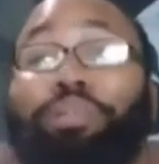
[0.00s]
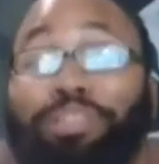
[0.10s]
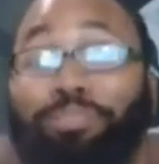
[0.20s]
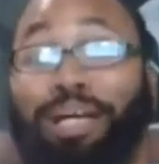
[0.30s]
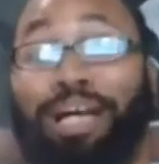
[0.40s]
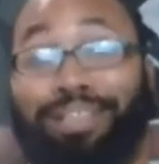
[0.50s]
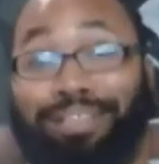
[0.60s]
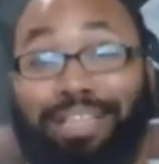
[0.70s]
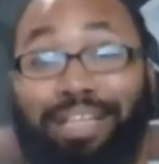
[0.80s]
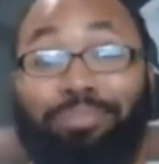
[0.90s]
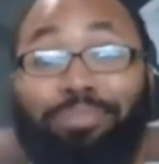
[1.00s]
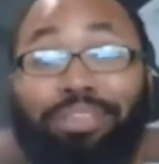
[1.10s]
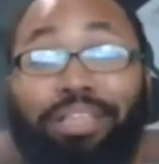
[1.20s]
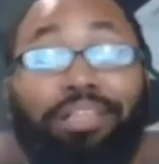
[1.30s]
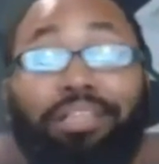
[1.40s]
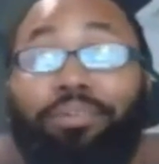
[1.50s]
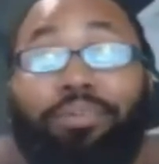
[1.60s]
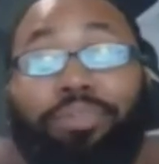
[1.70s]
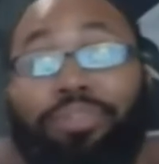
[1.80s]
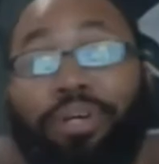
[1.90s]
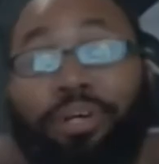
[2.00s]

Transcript: years behind the times and they don't know what they're